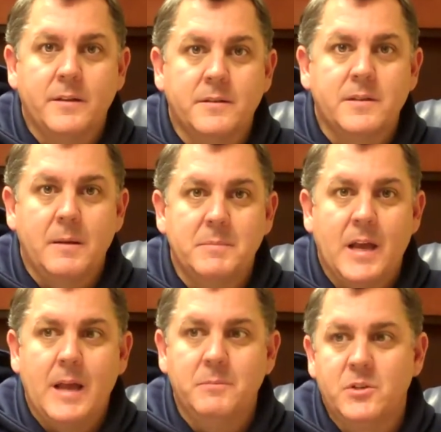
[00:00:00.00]
At the same
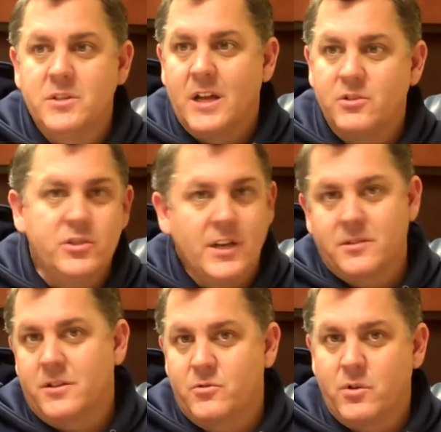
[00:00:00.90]
time, she's not
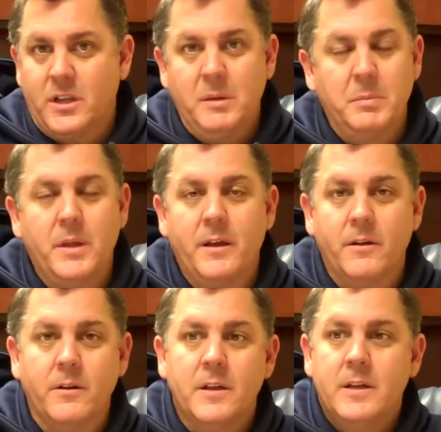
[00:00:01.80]
just a tricky
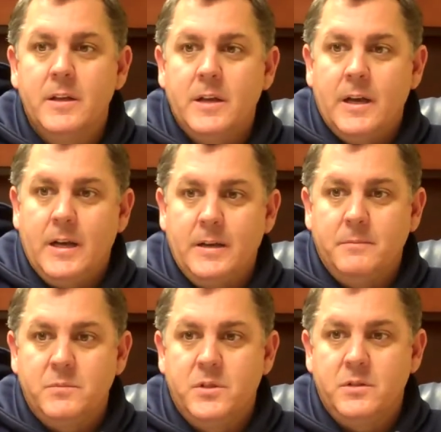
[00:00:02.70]
player.
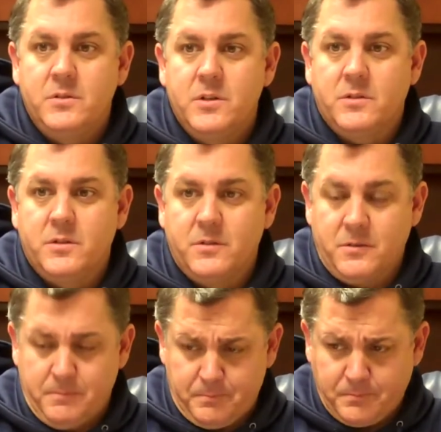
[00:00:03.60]
Um, she's just as